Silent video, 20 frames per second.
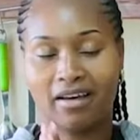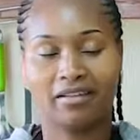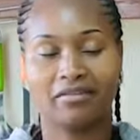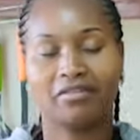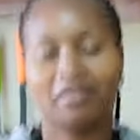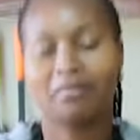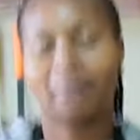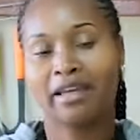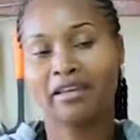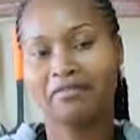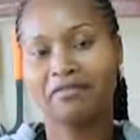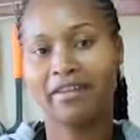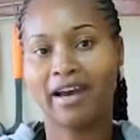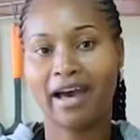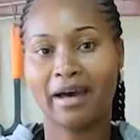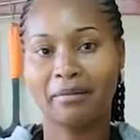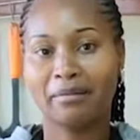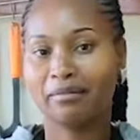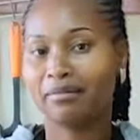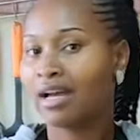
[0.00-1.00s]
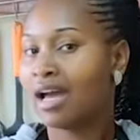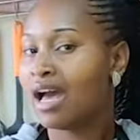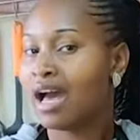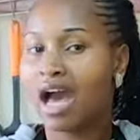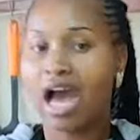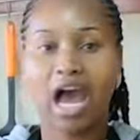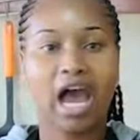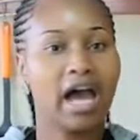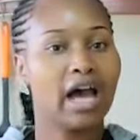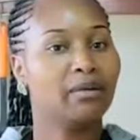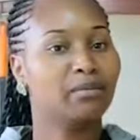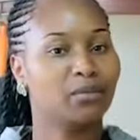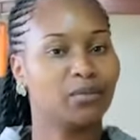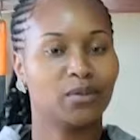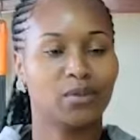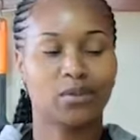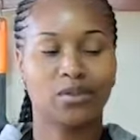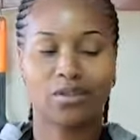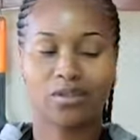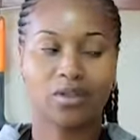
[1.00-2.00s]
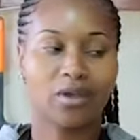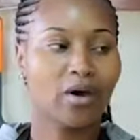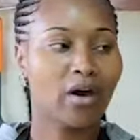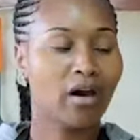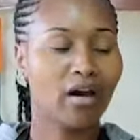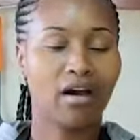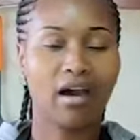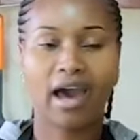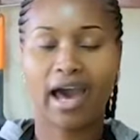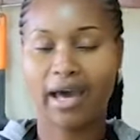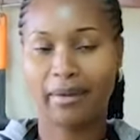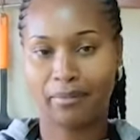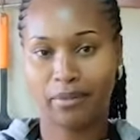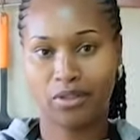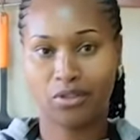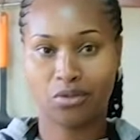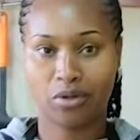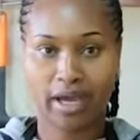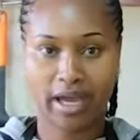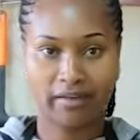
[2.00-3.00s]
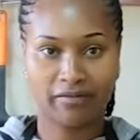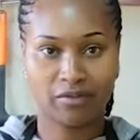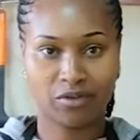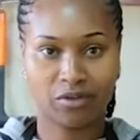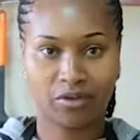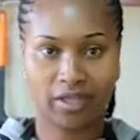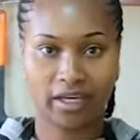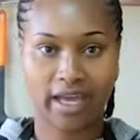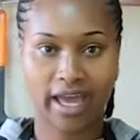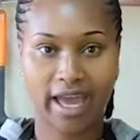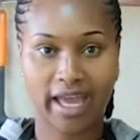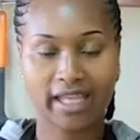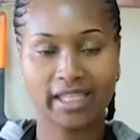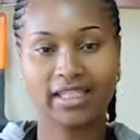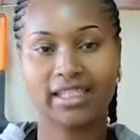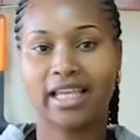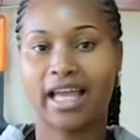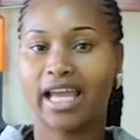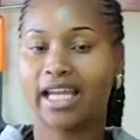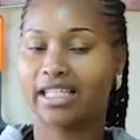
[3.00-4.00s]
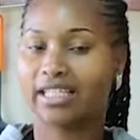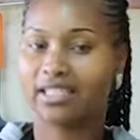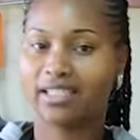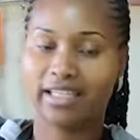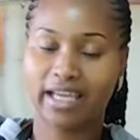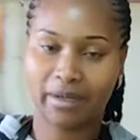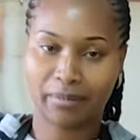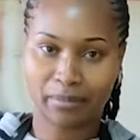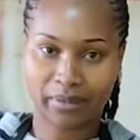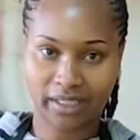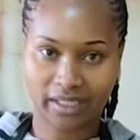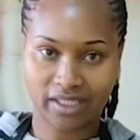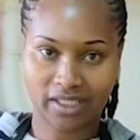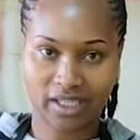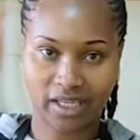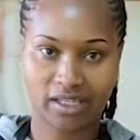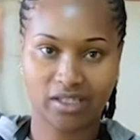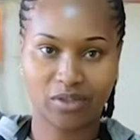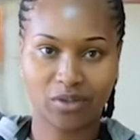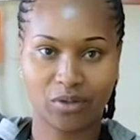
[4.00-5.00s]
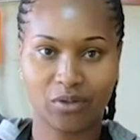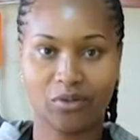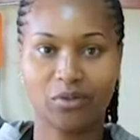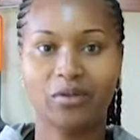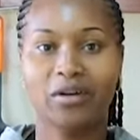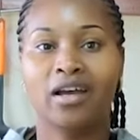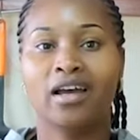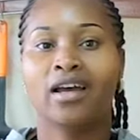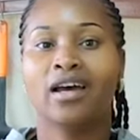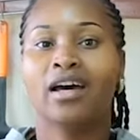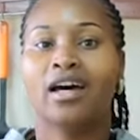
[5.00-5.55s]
for my farm. I'm so happy to have you guys. I really appreciate you.